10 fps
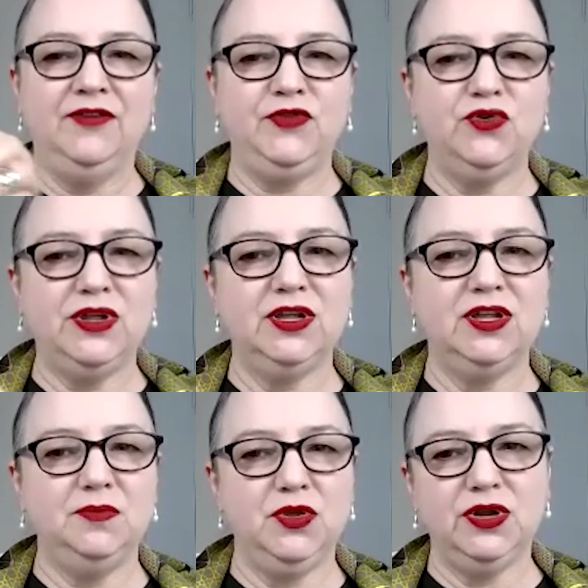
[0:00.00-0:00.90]
if you
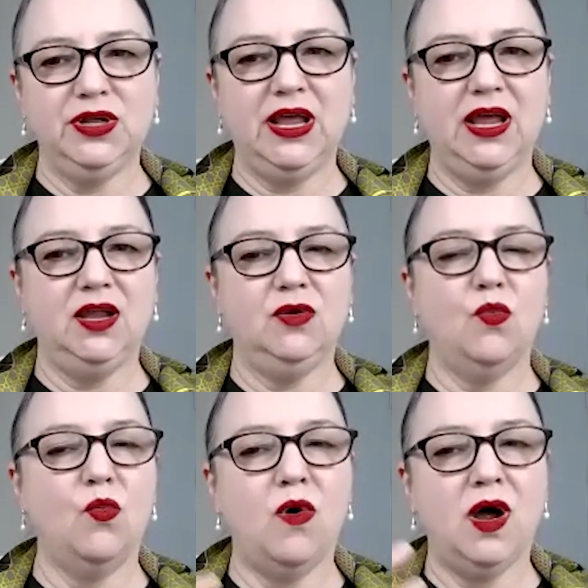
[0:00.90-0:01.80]
can communicate
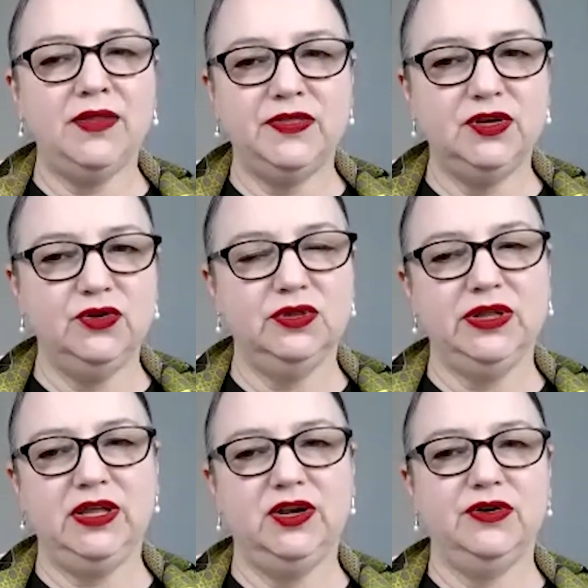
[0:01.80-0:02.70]
what the new
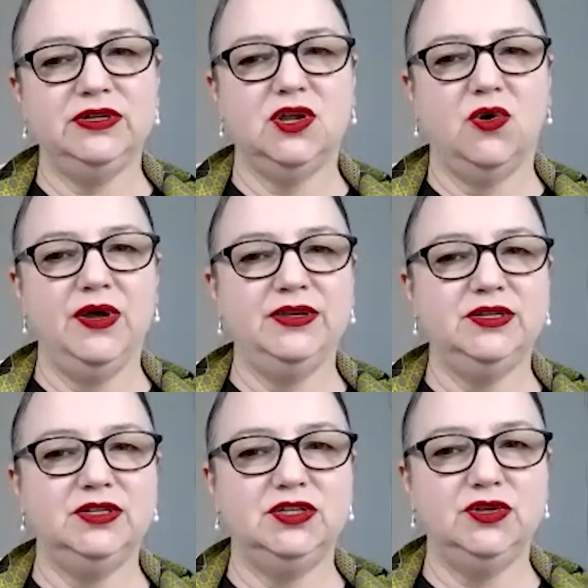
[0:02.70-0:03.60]
leader is going
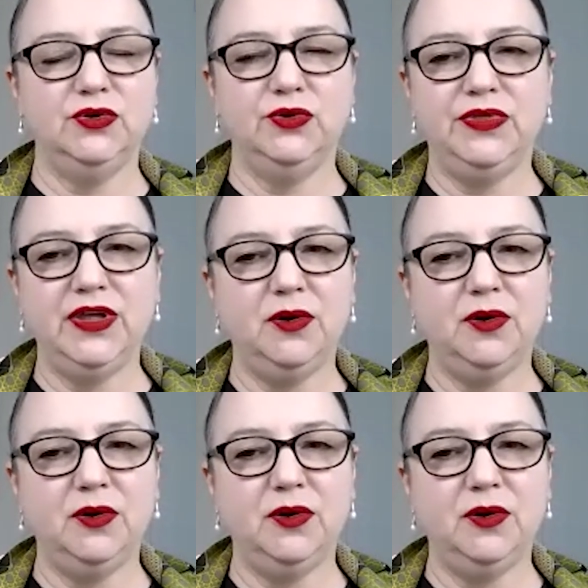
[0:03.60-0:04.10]
to do,